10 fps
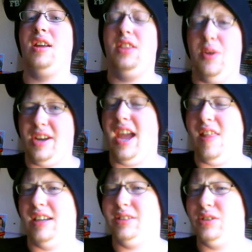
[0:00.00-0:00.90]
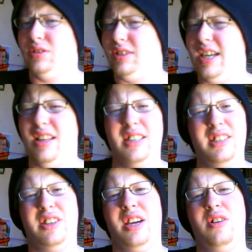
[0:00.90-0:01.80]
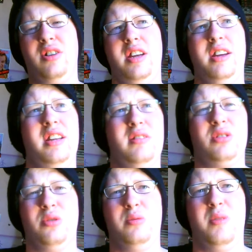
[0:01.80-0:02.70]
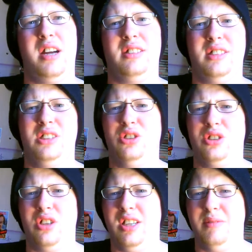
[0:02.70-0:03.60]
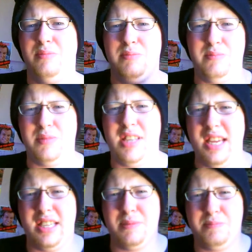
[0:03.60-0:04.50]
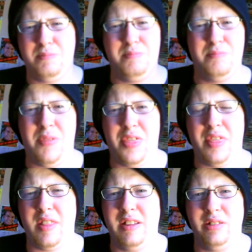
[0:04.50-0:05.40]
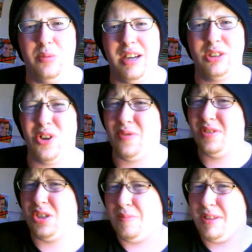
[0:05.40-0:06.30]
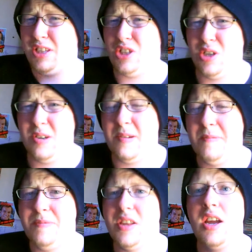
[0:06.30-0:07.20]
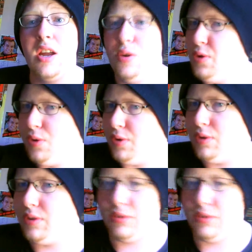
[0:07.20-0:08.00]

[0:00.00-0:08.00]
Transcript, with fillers: Now get this, so right, that, you think, okay, so what? He's just going to take his wings off and jump in the suit? No.